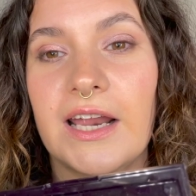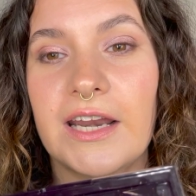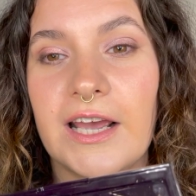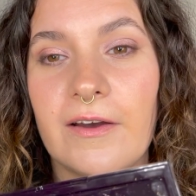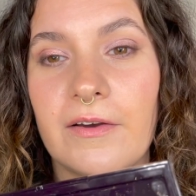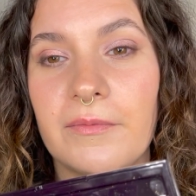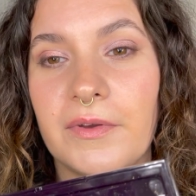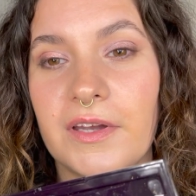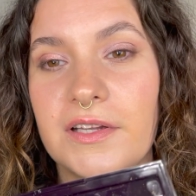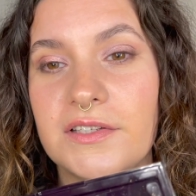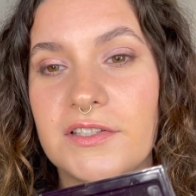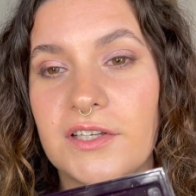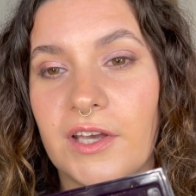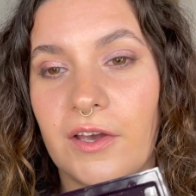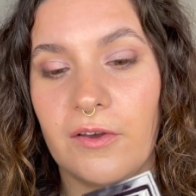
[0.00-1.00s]
now I'm going
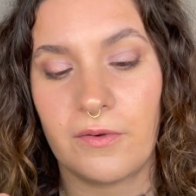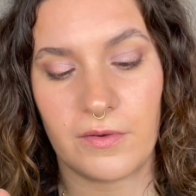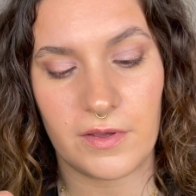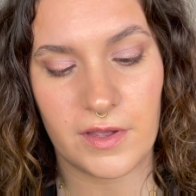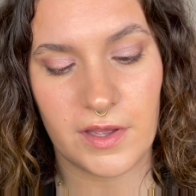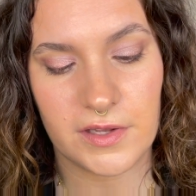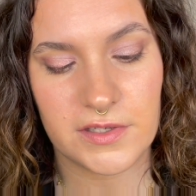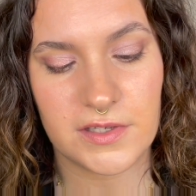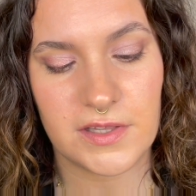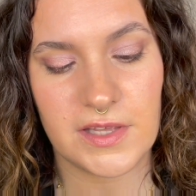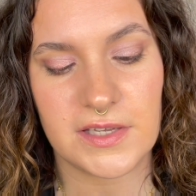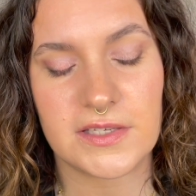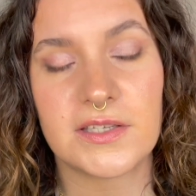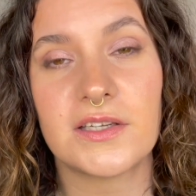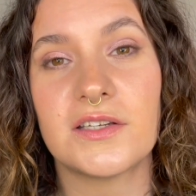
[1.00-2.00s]
to go to
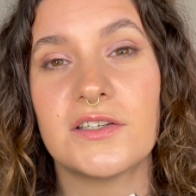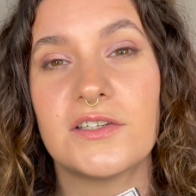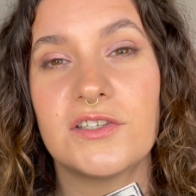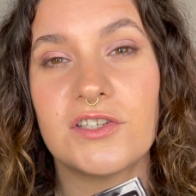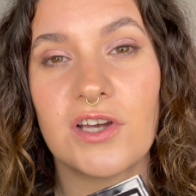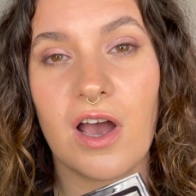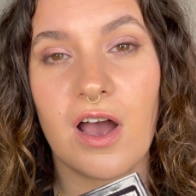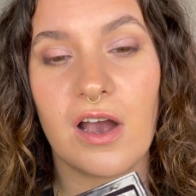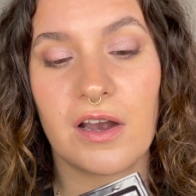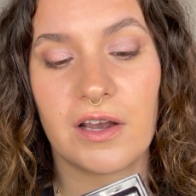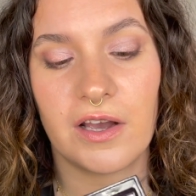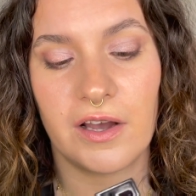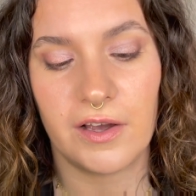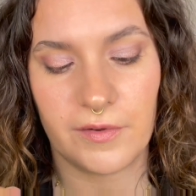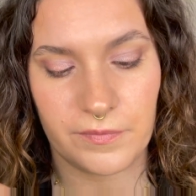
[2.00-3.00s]
this
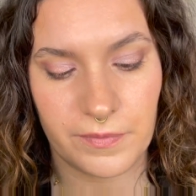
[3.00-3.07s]
darker